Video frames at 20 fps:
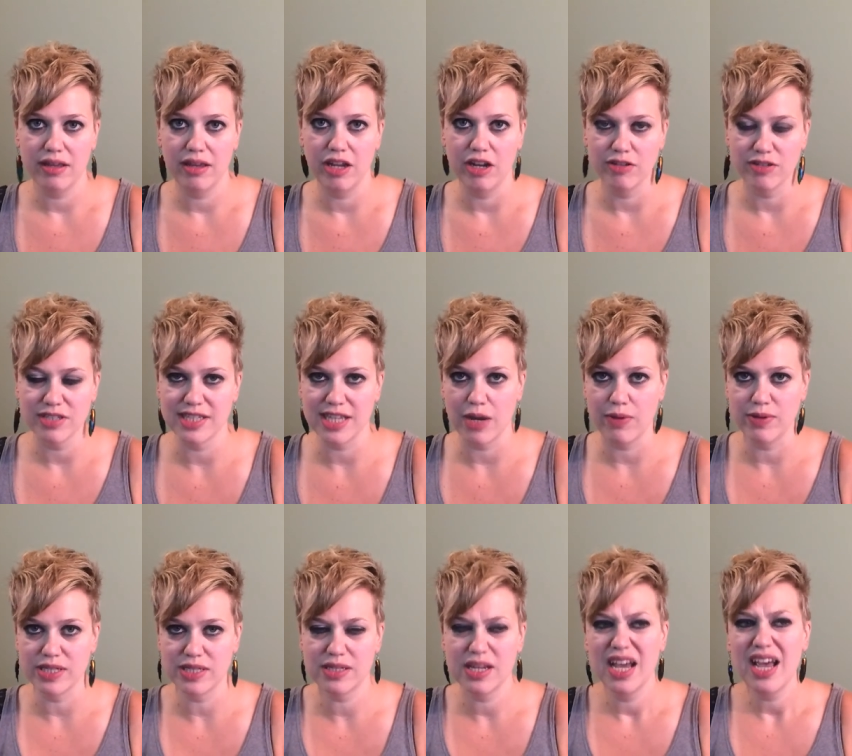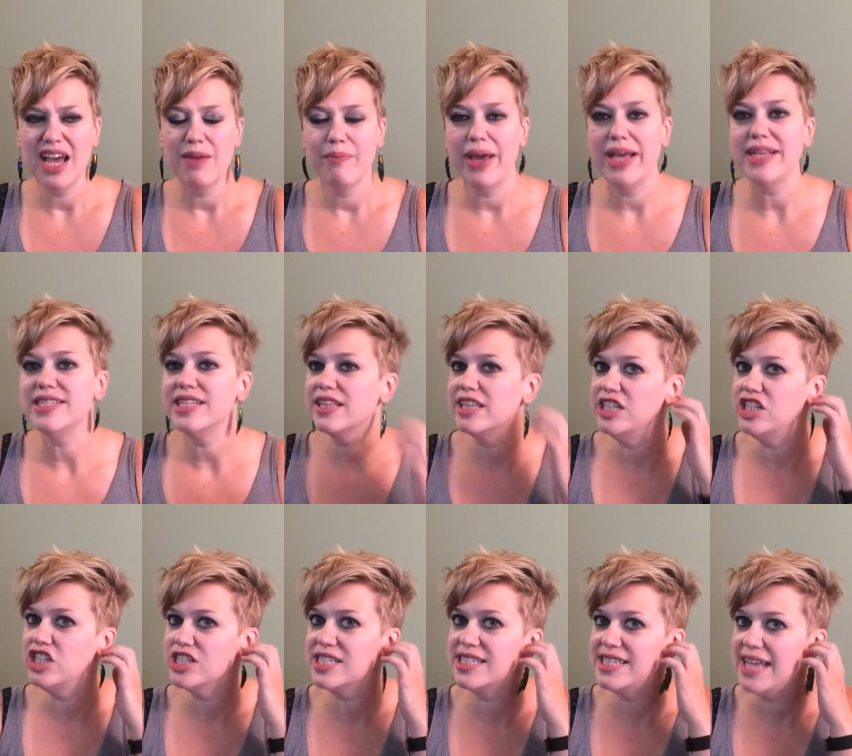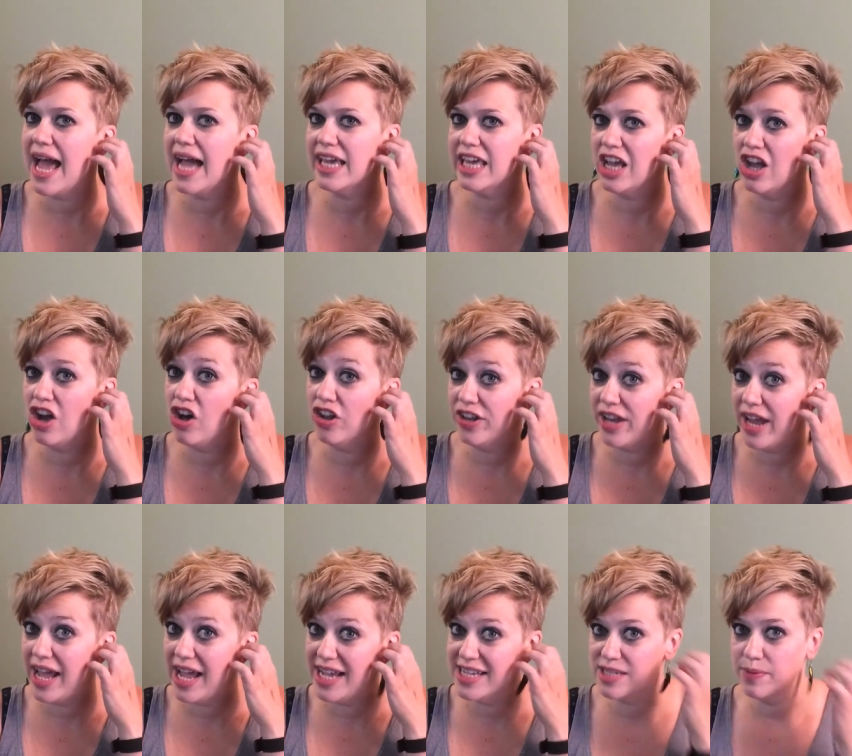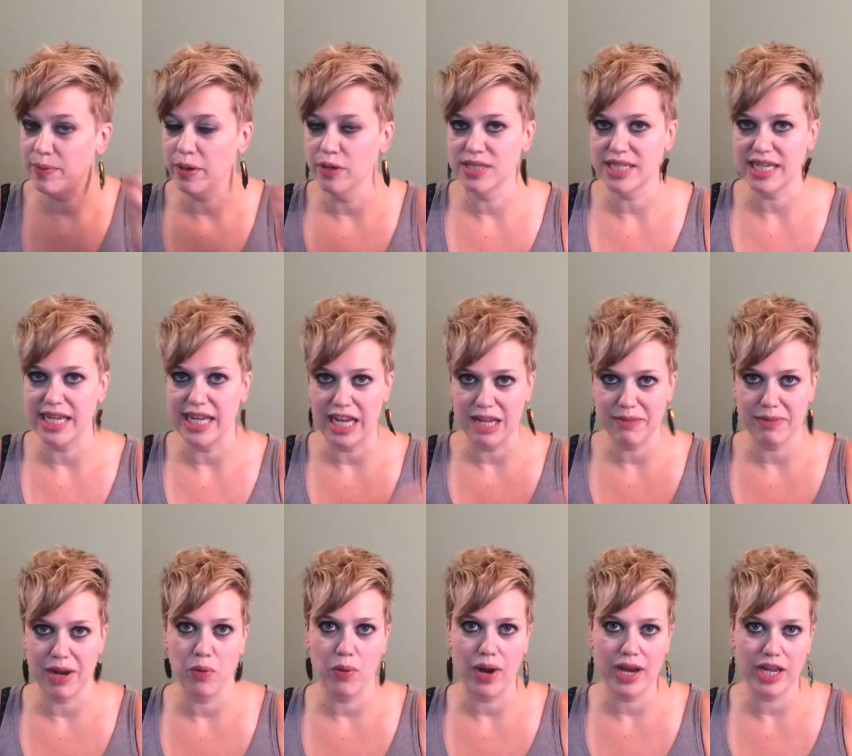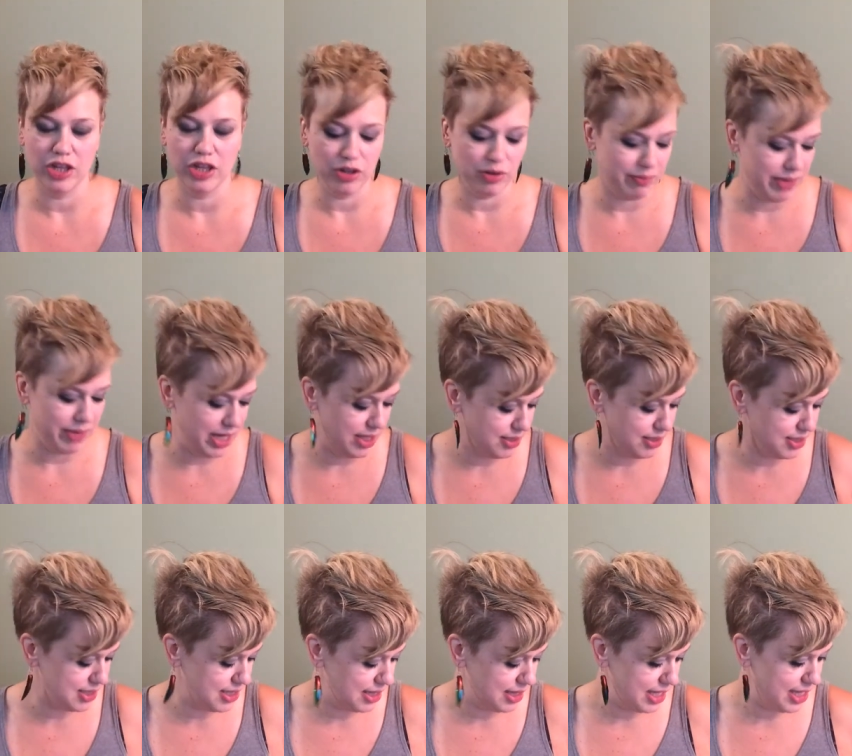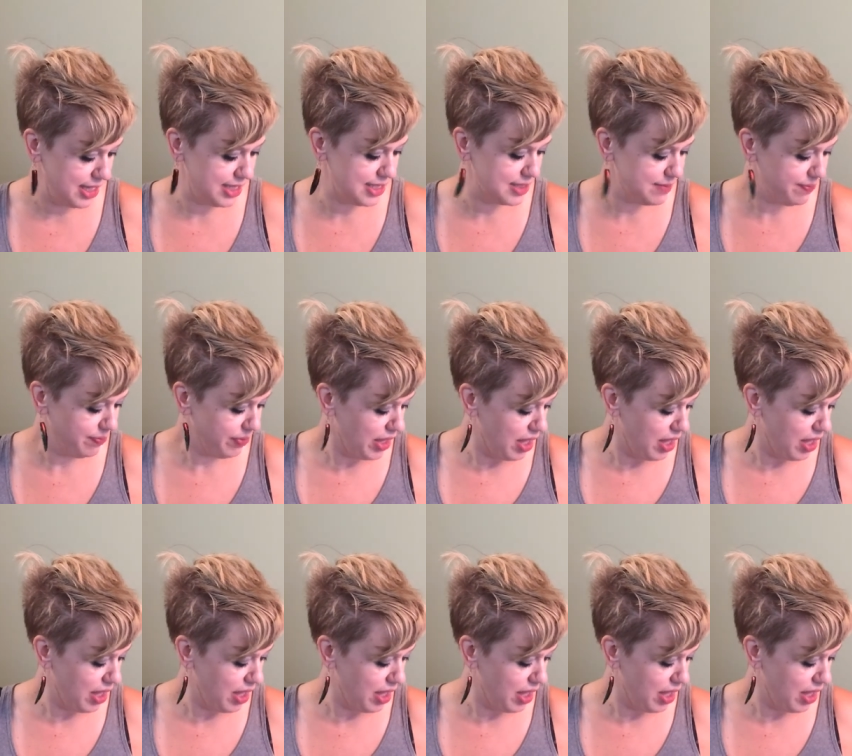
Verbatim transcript: You know, since I was basically just snacking all day as opposed to eating my regular meals and things.